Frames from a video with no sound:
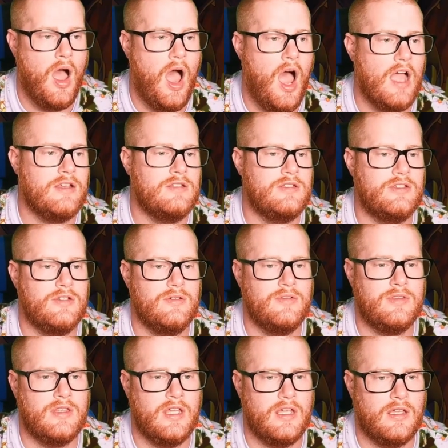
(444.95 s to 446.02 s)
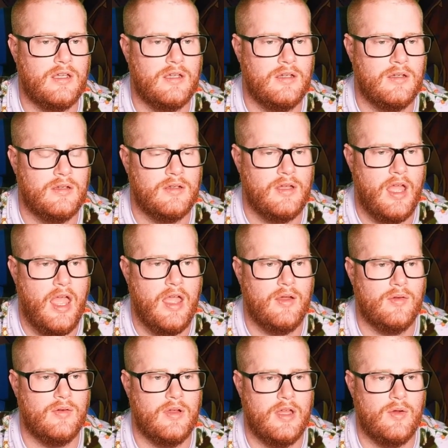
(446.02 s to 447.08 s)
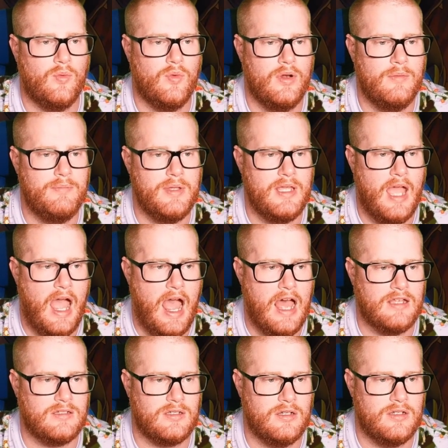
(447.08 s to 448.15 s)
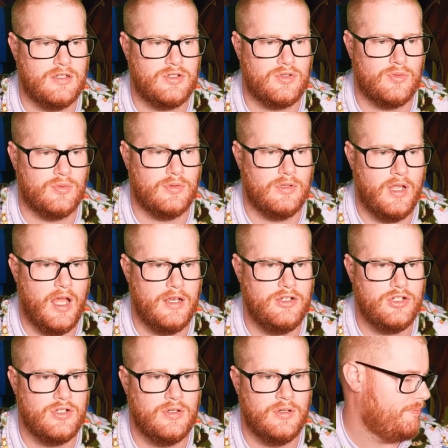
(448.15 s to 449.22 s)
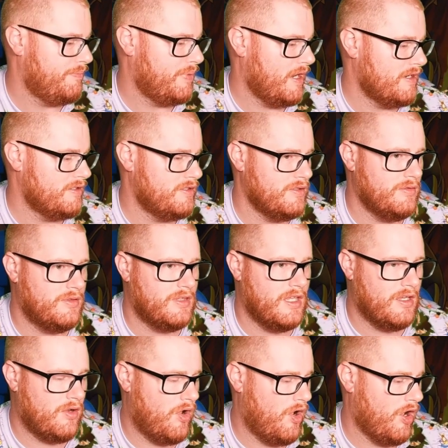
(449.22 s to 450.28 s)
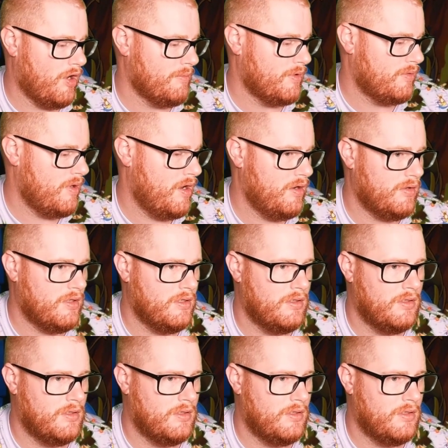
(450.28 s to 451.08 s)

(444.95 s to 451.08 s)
I do think it wouldn't be as good as Sorrel Edge, but I do think Armorogue